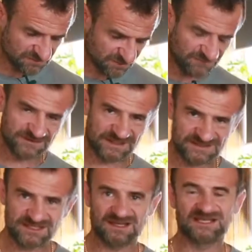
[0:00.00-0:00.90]
coffee
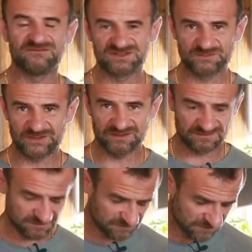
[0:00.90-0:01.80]
tasted like it was burnt.
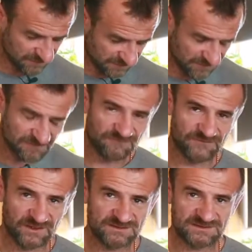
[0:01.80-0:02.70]

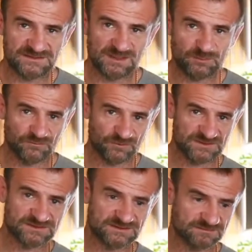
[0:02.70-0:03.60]
First sip
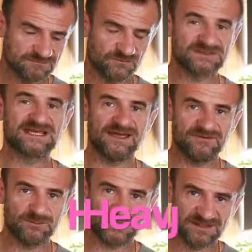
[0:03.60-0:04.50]
was
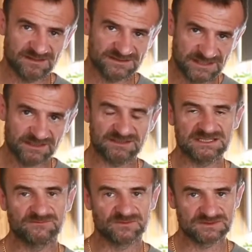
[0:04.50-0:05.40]
heavy, but then the second
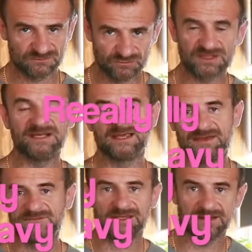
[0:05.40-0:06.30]
sip was really
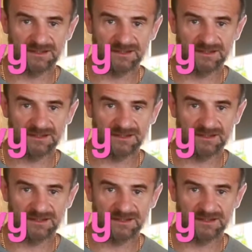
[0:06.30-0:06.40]
heavy and